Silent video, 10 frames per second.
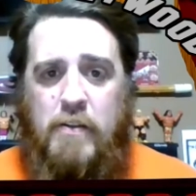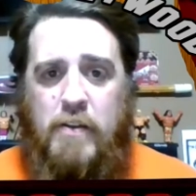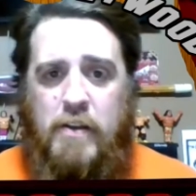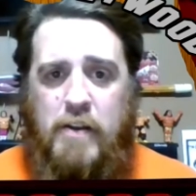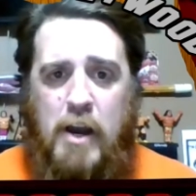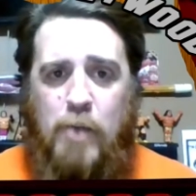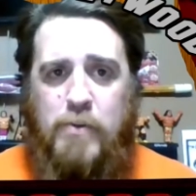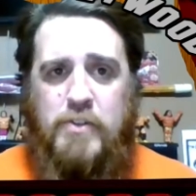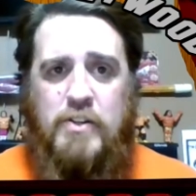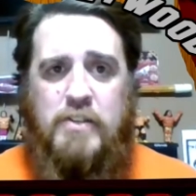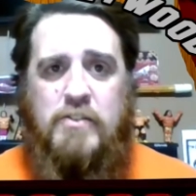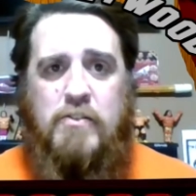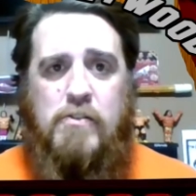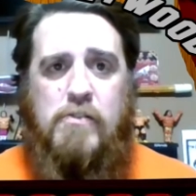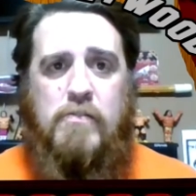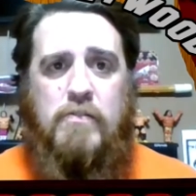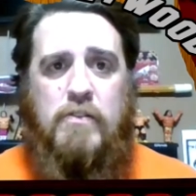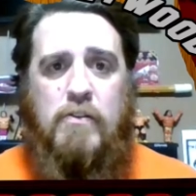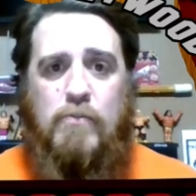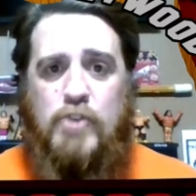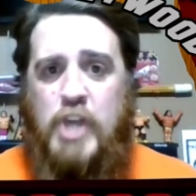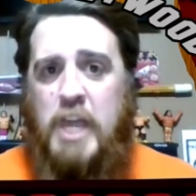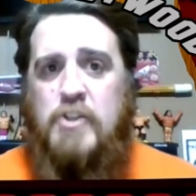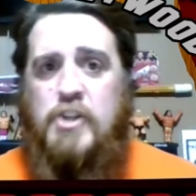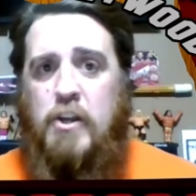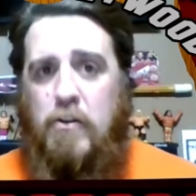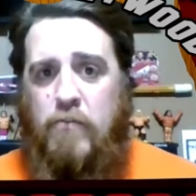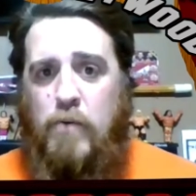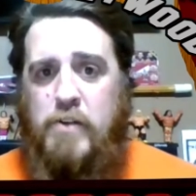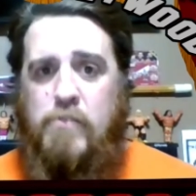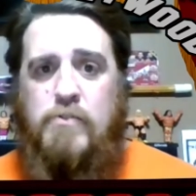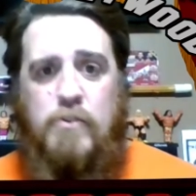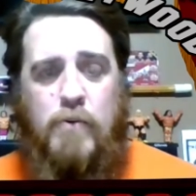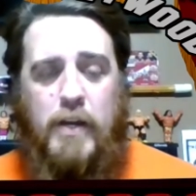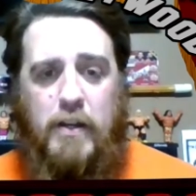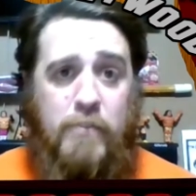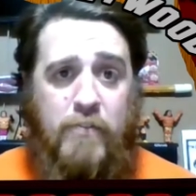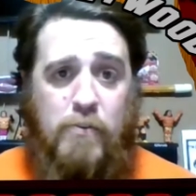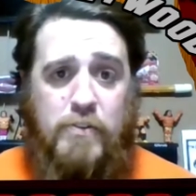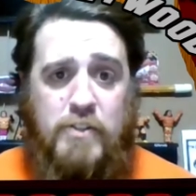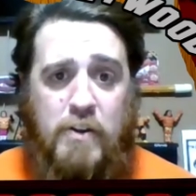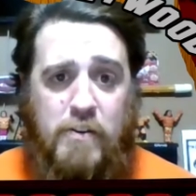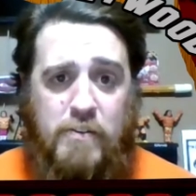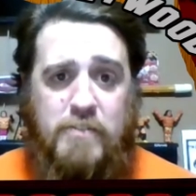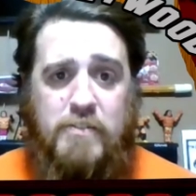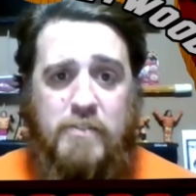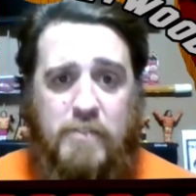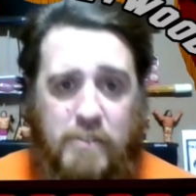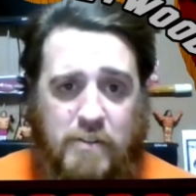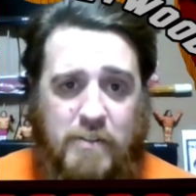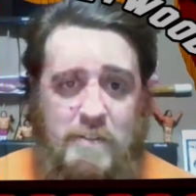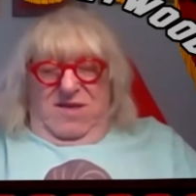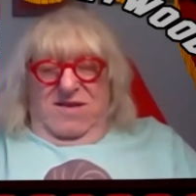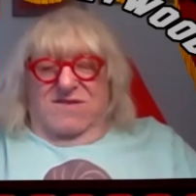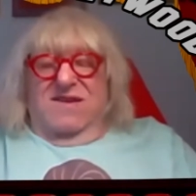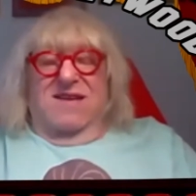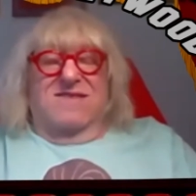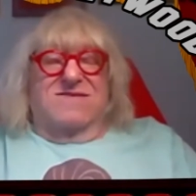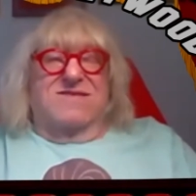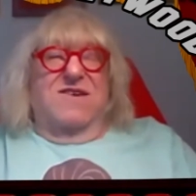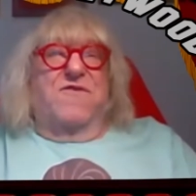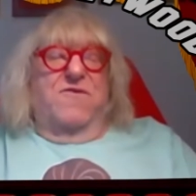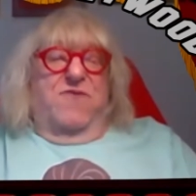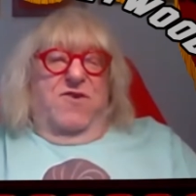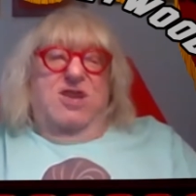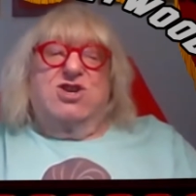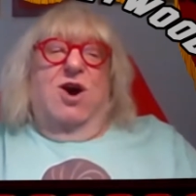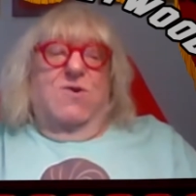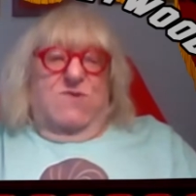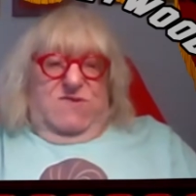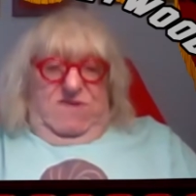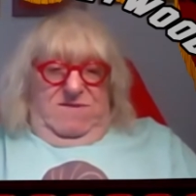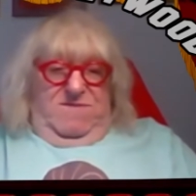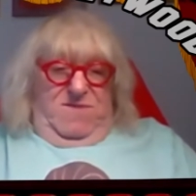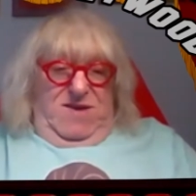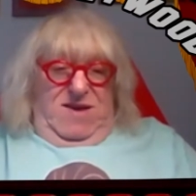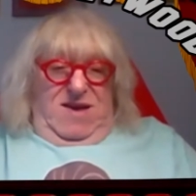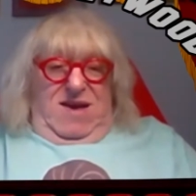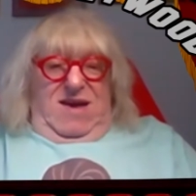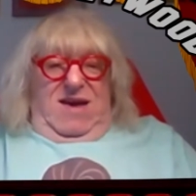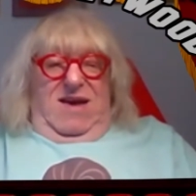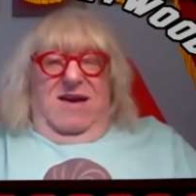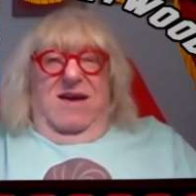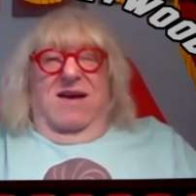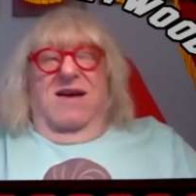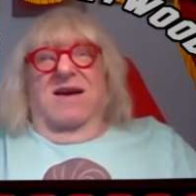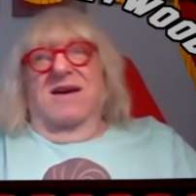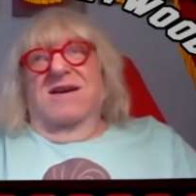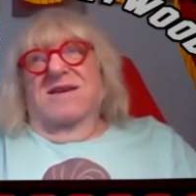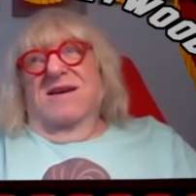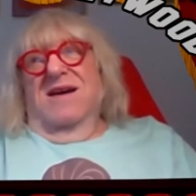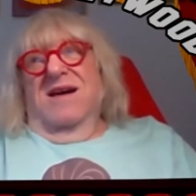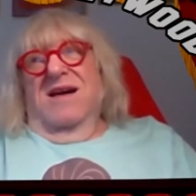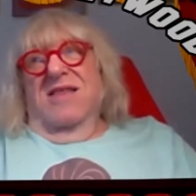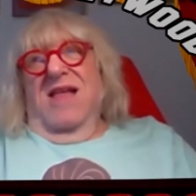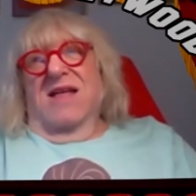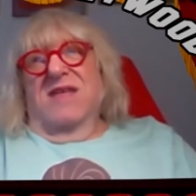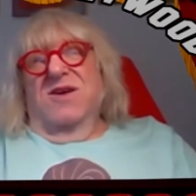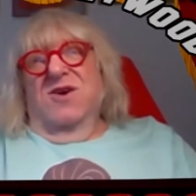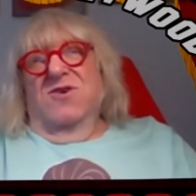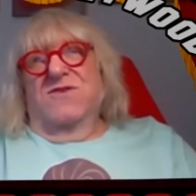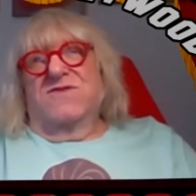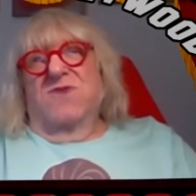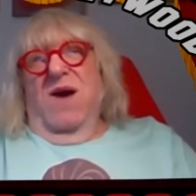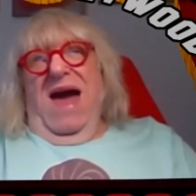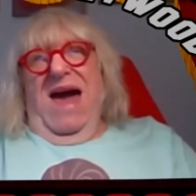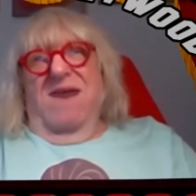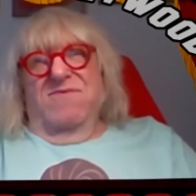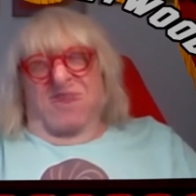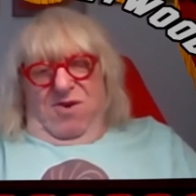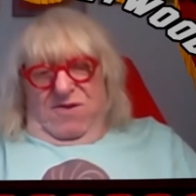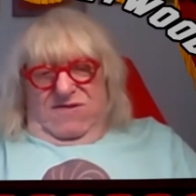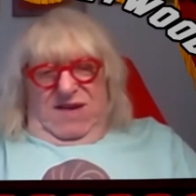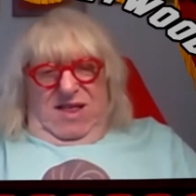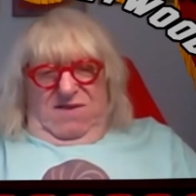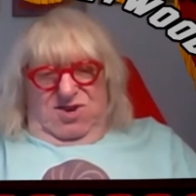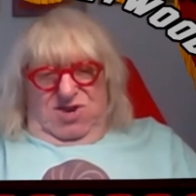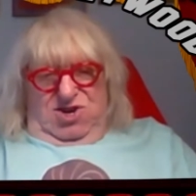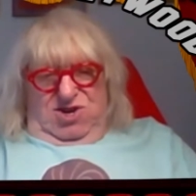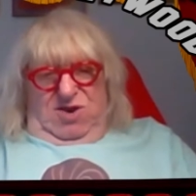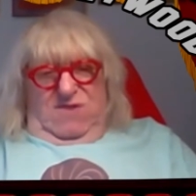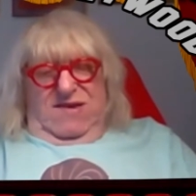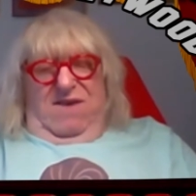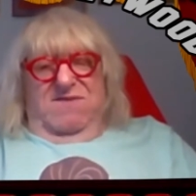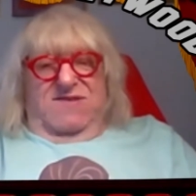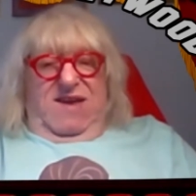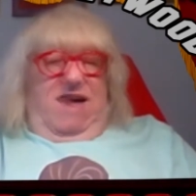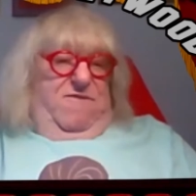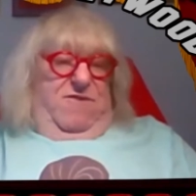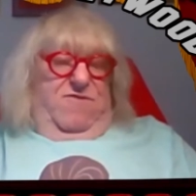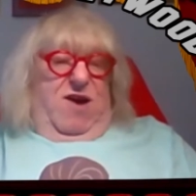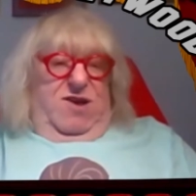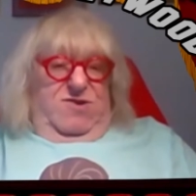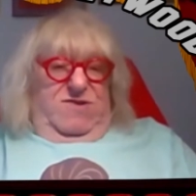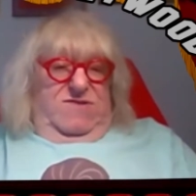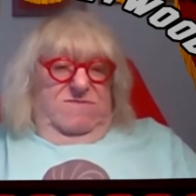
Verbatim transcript: and how much is there you know changing of what you're doing before it starts? Well, it's it's different for each host. Mm-hmm. Uh, a lot of the hosts who have their own television shows have a staff of writers,